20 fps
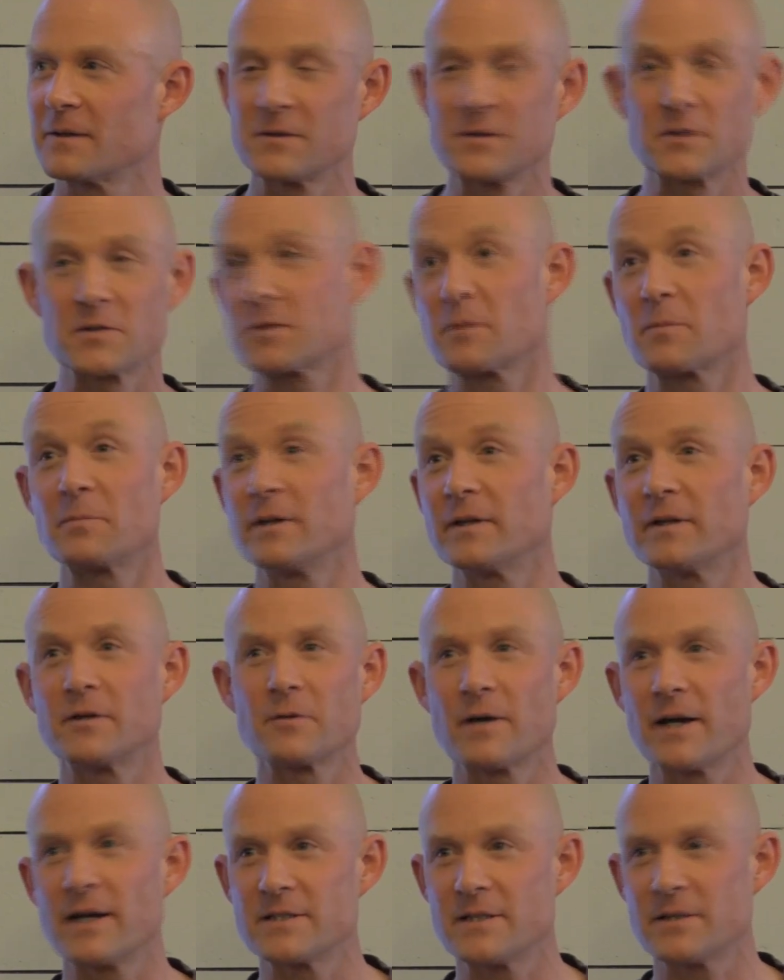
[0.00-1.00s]
This is
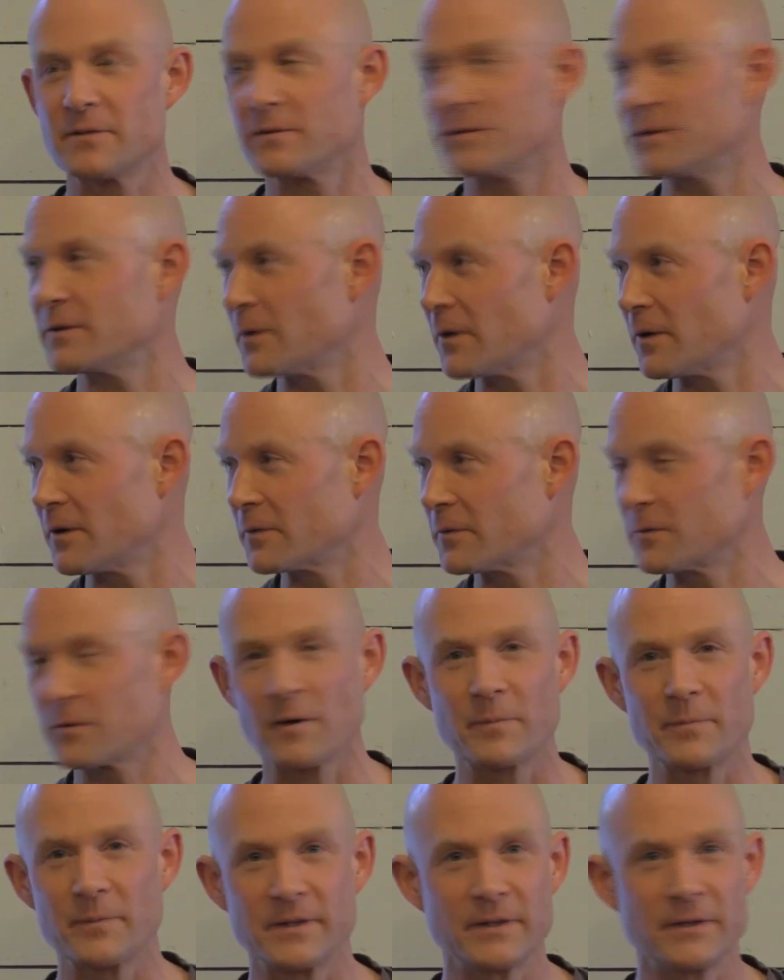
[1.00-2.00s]
completely crazy. You all
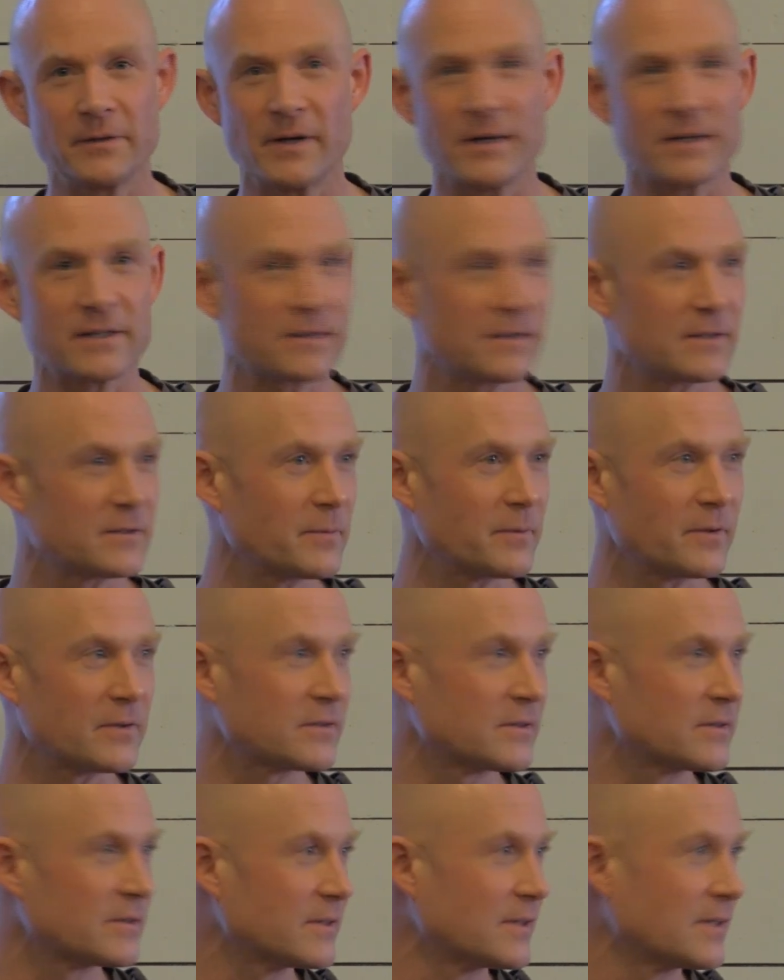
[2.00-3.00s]
grew up in the US, I
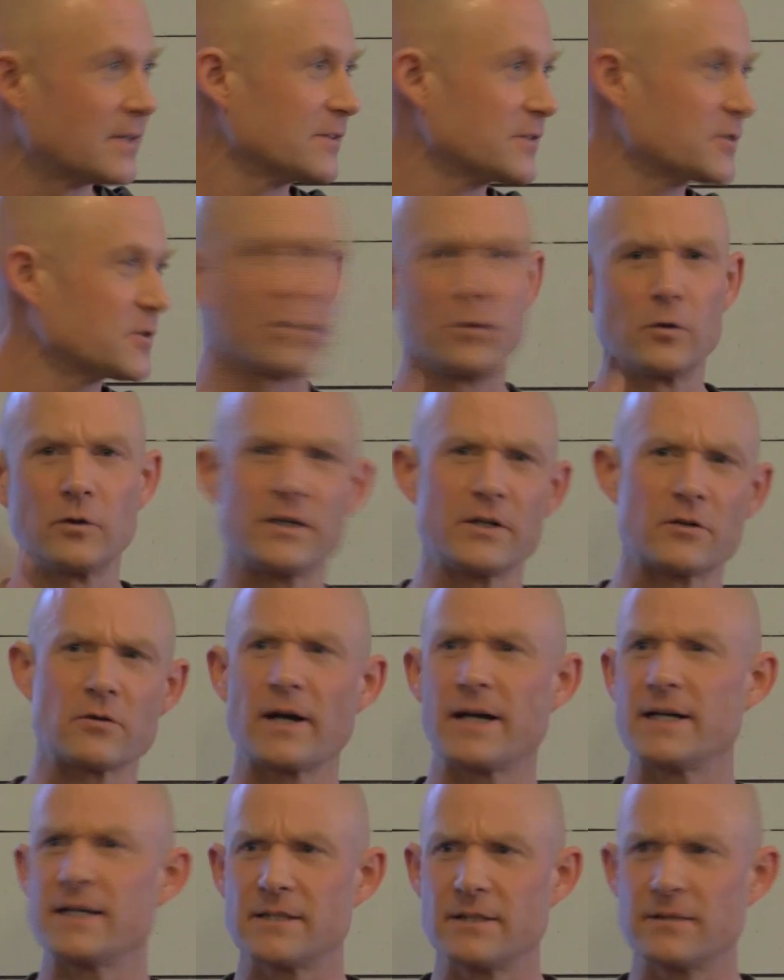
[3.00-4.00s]
suppose. Totally
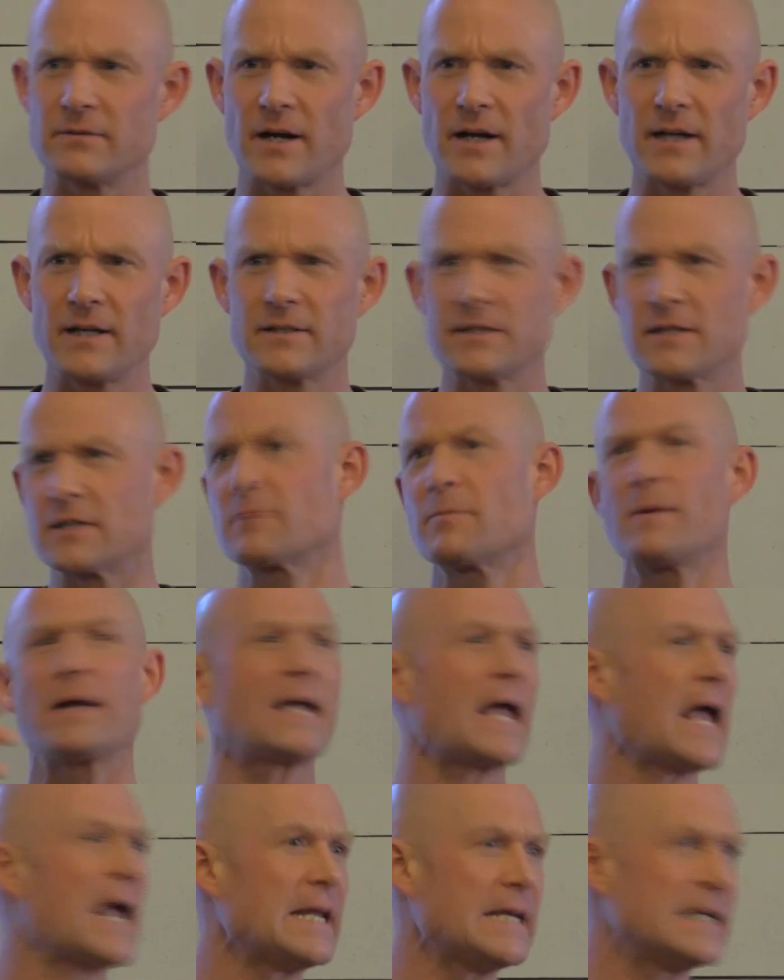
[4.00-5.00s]
crazy, right? Doesn't
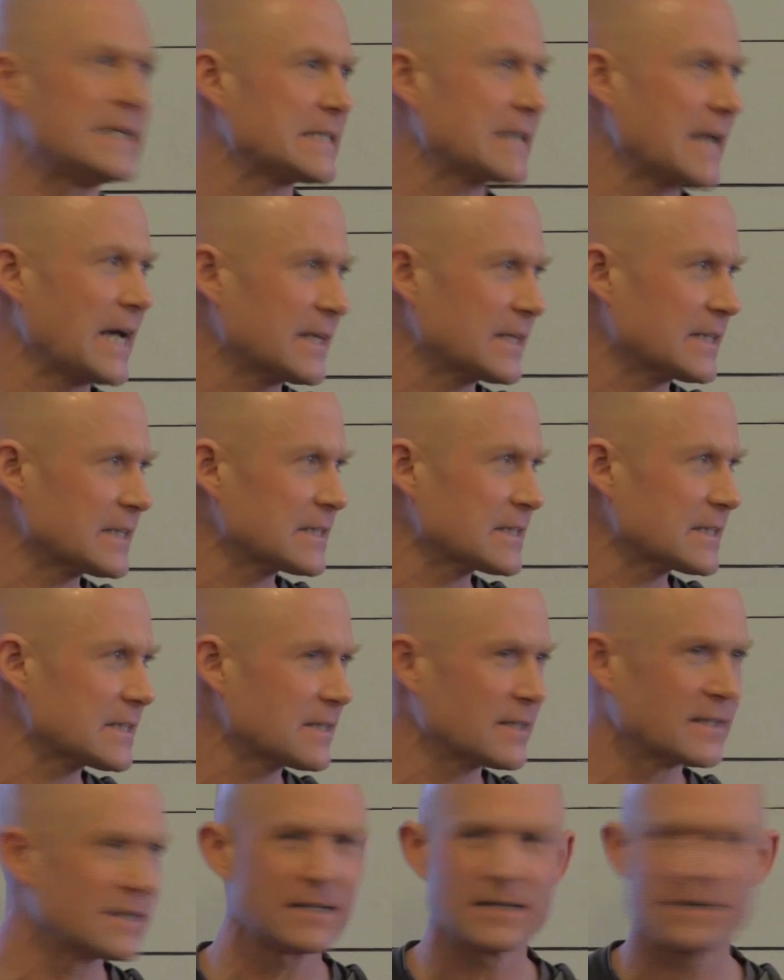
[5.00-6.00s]
make any
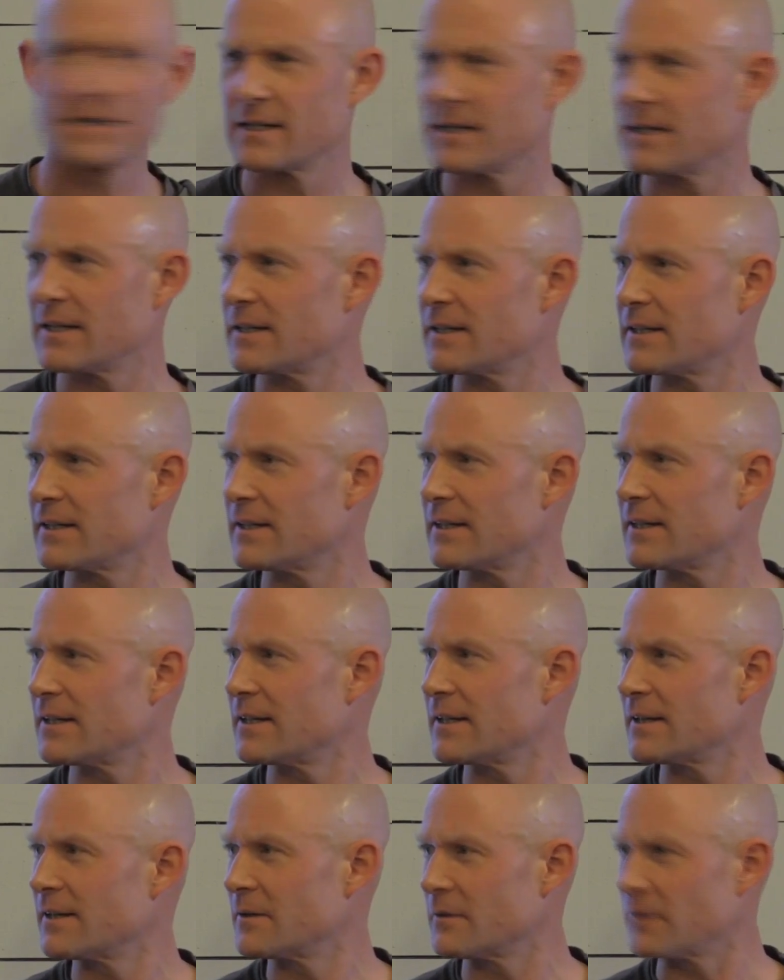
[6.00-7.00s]
sense,
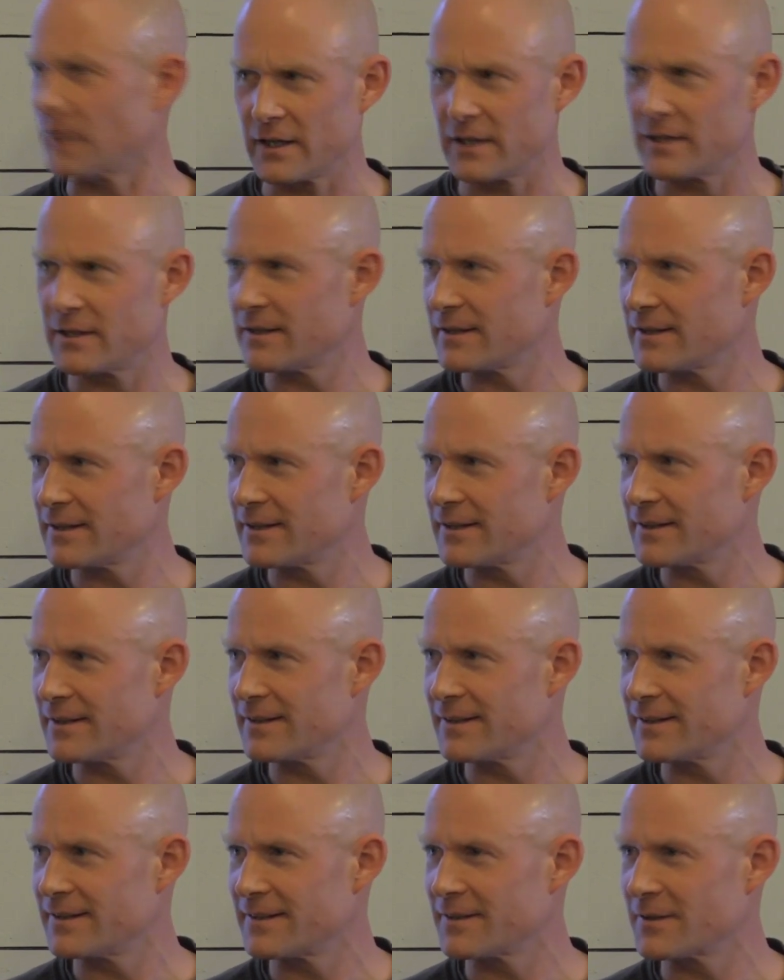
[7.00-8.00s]
right?
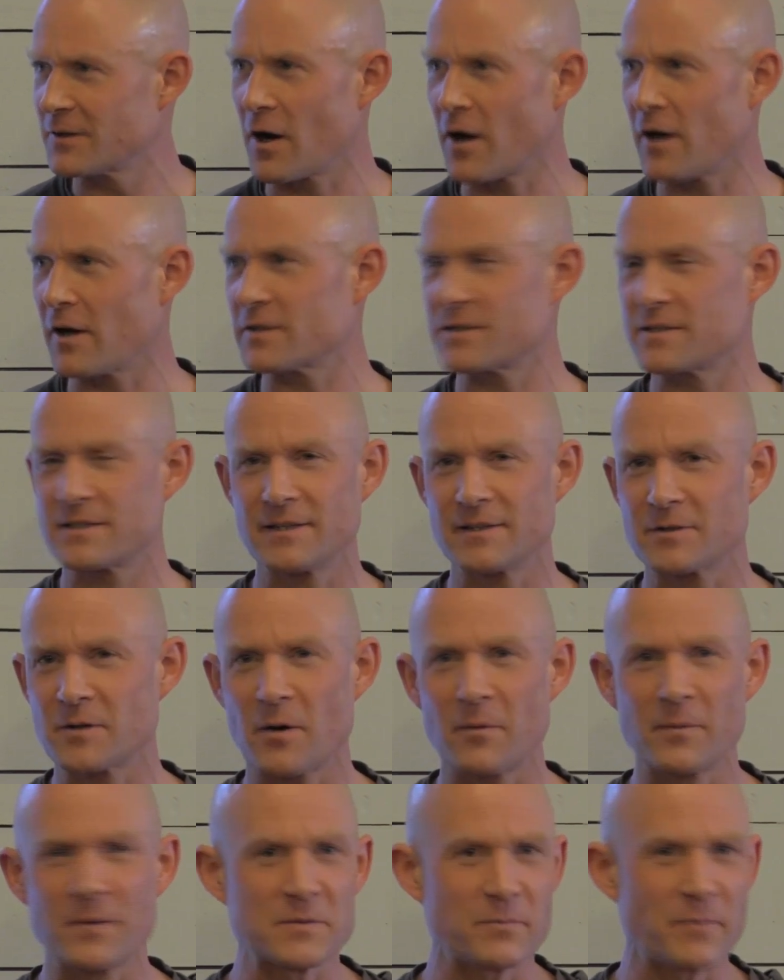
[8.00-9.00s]
Cost
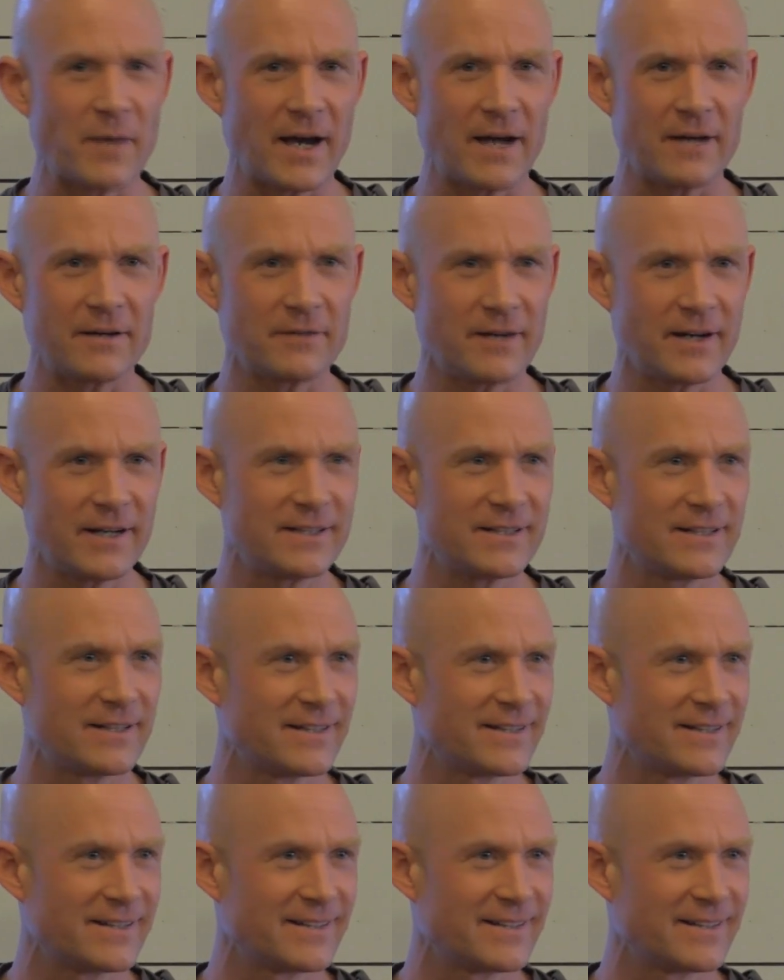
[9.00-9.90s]
is always bad, right?